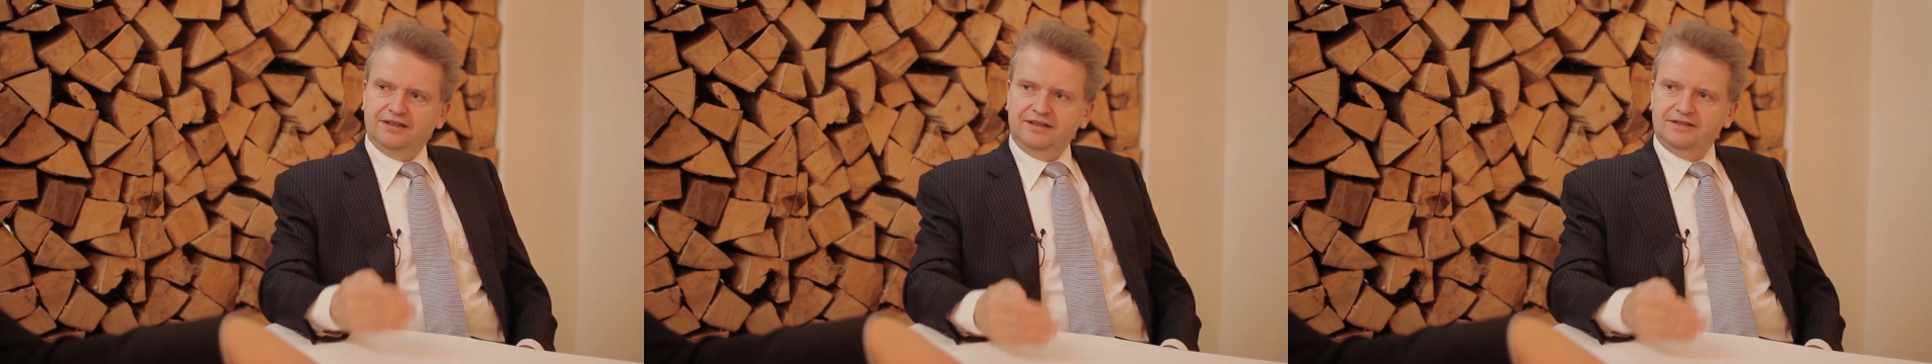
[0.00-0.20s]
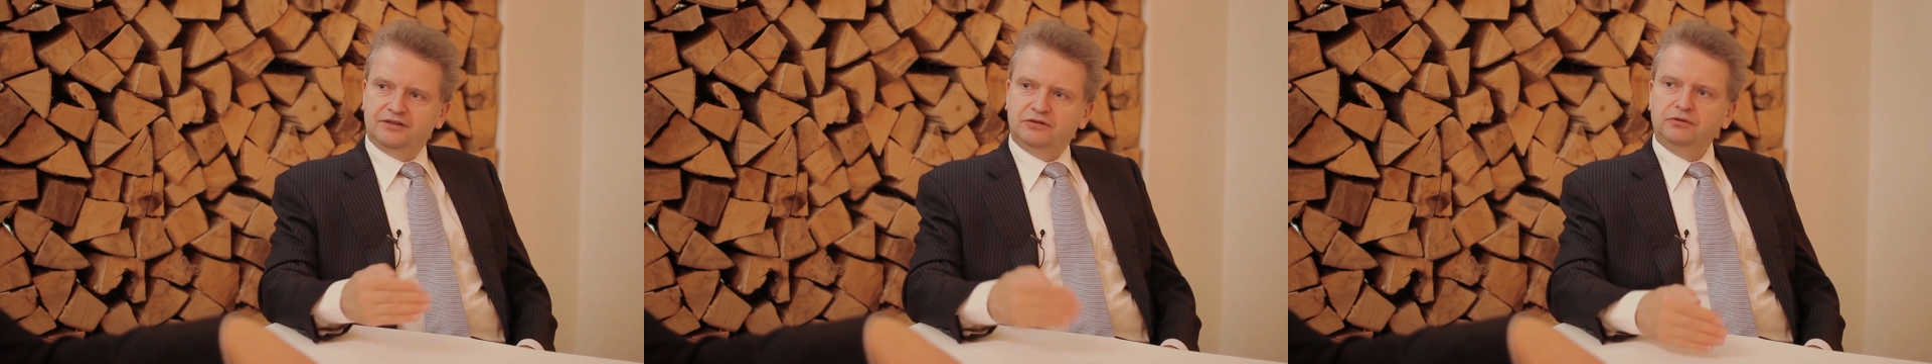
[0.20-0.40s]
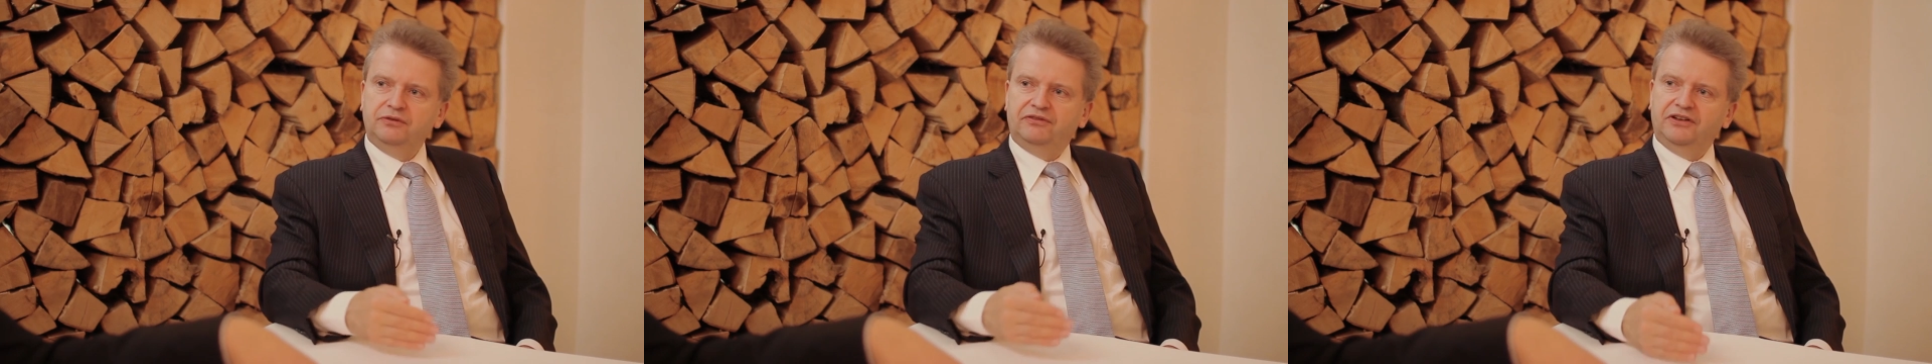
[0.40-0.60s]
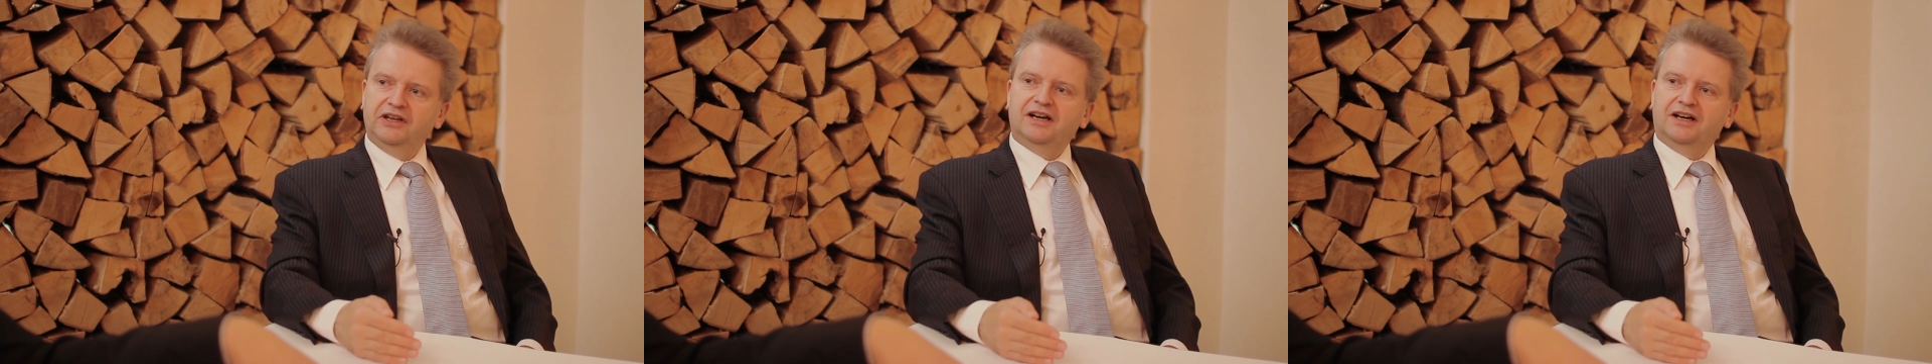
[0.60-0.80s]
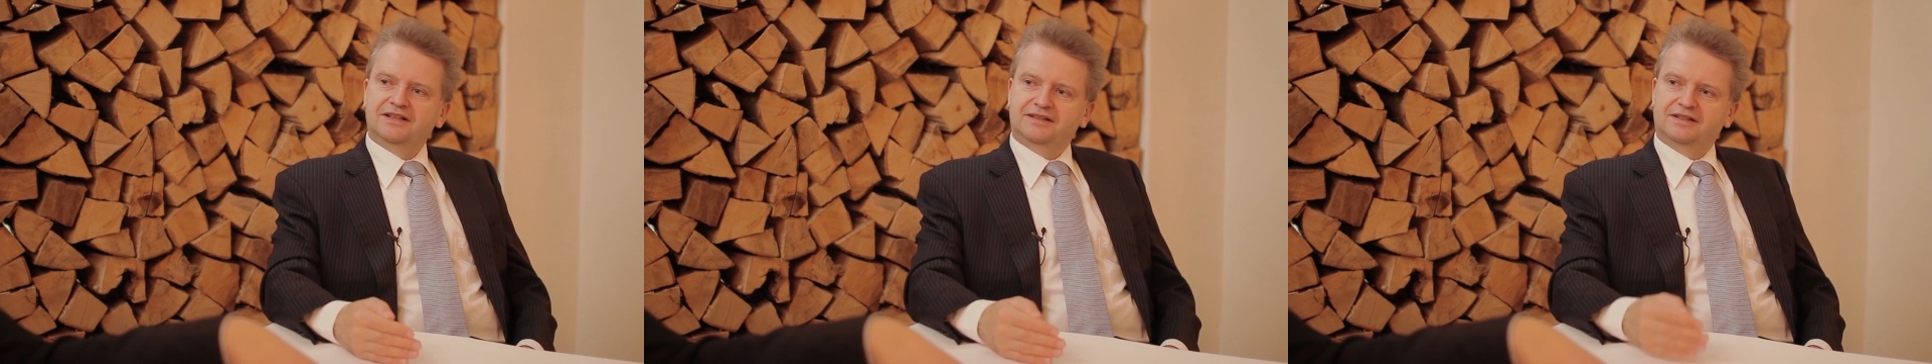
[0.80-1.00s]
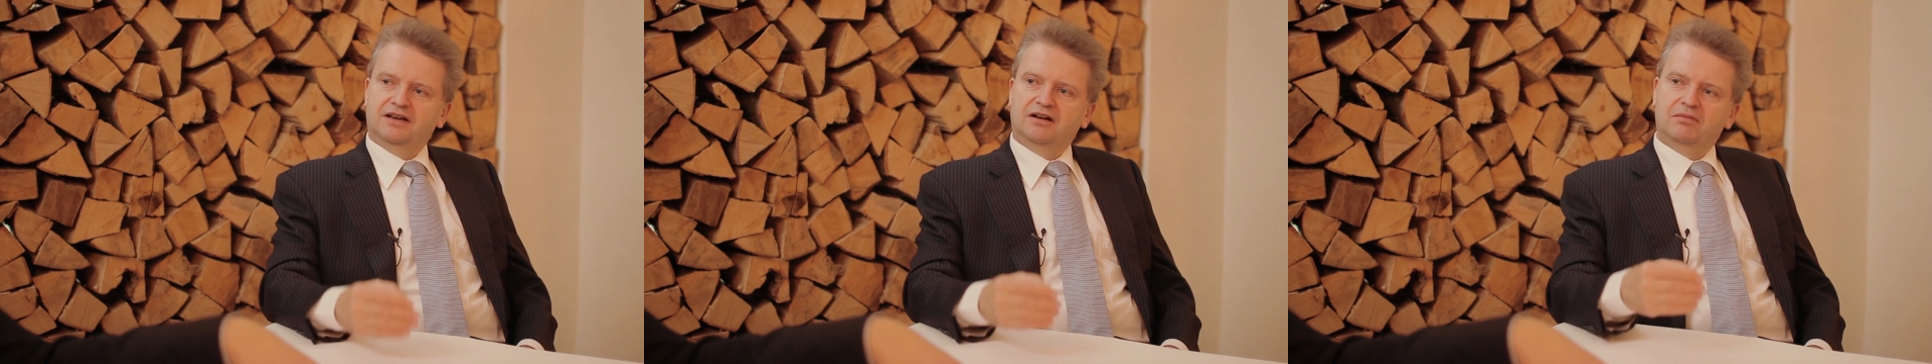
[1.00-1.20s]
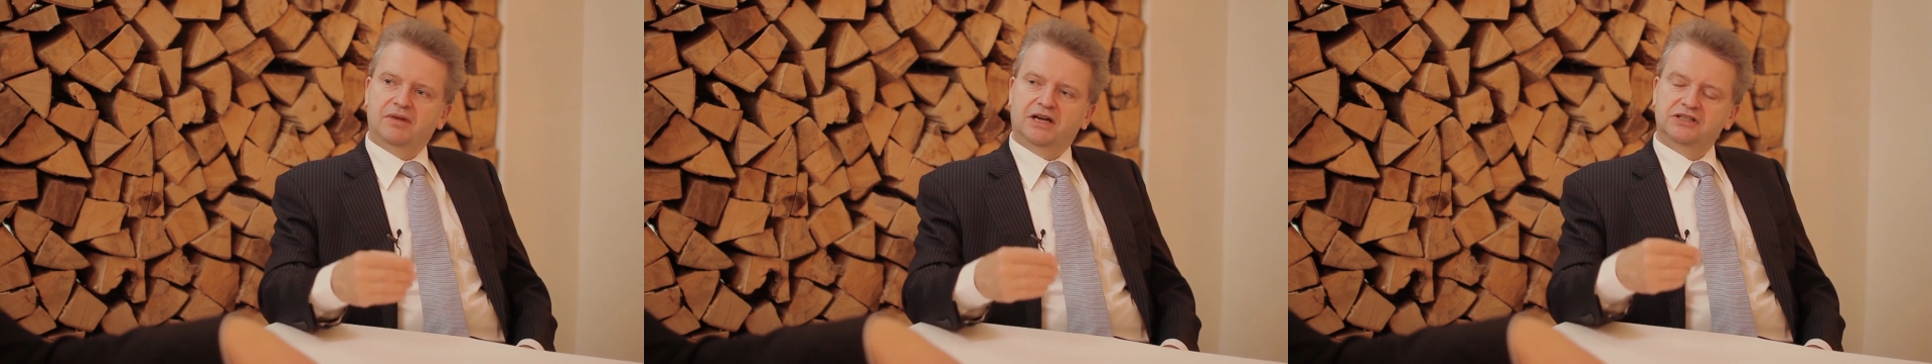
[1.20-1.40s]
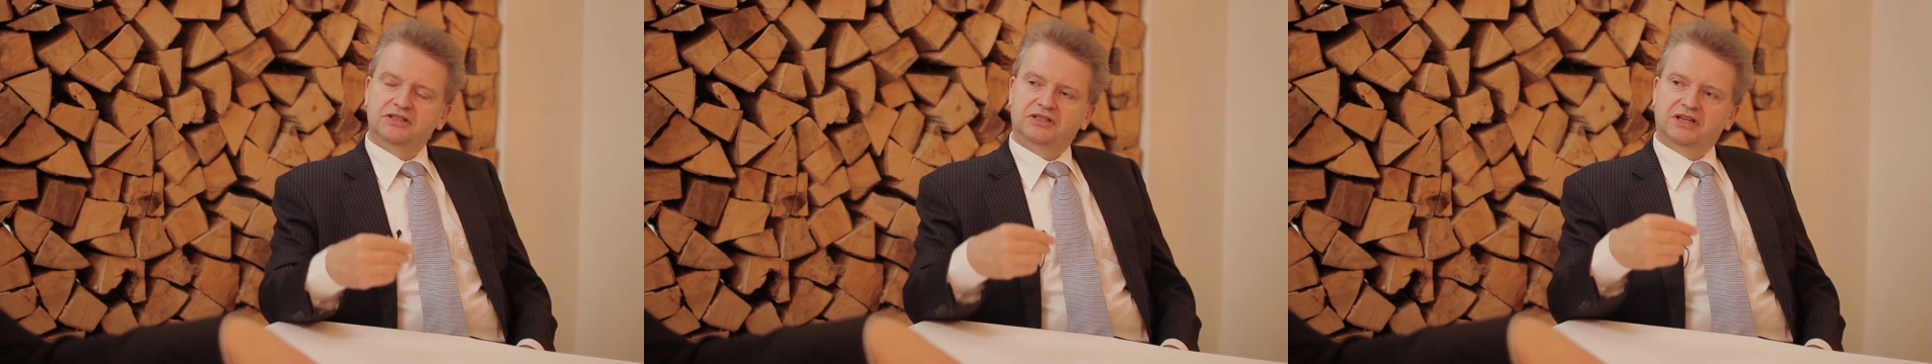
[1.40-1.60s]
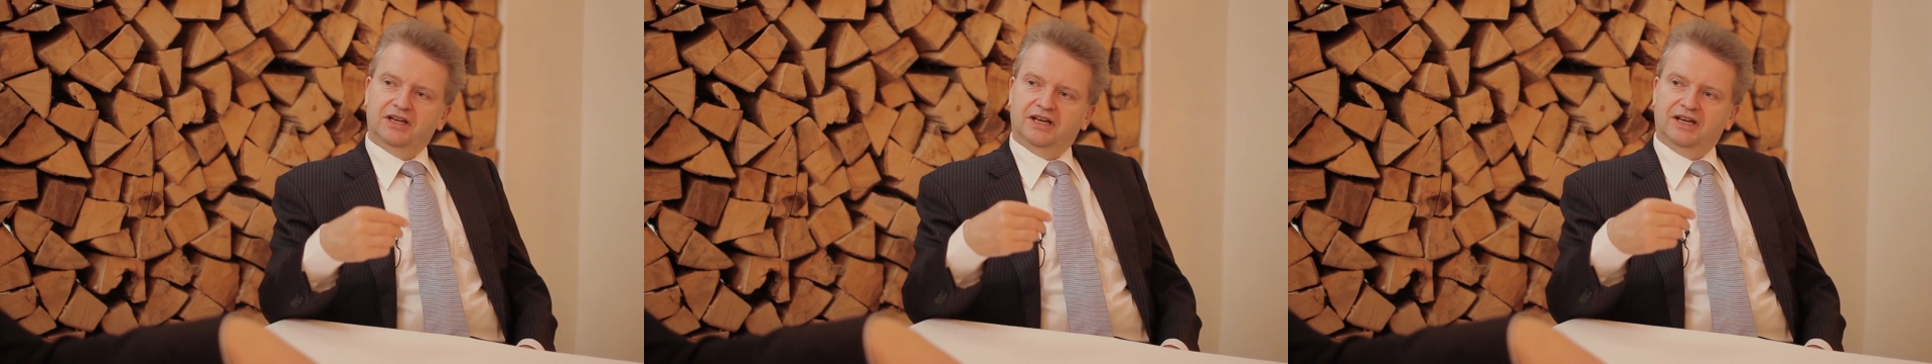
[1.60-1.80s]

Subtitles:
these two figures, how much